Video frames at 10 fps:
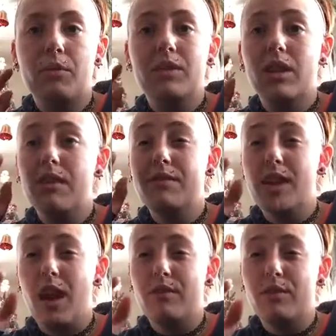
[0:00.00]
would love
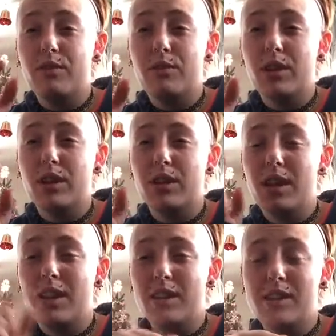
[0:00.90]
to have you
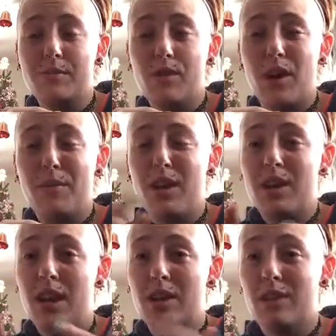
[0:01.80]
hit the subscribe
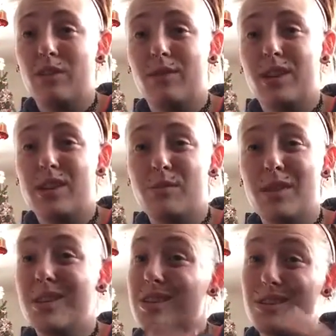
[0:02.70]
button and the notification
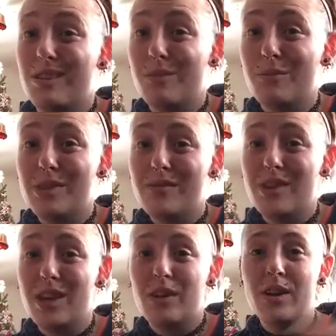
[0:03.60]
button so you never miss a
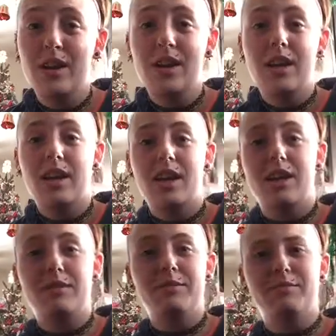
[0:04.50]
video.
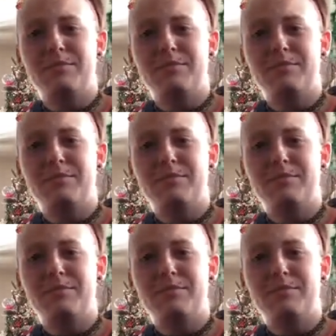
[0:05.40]
And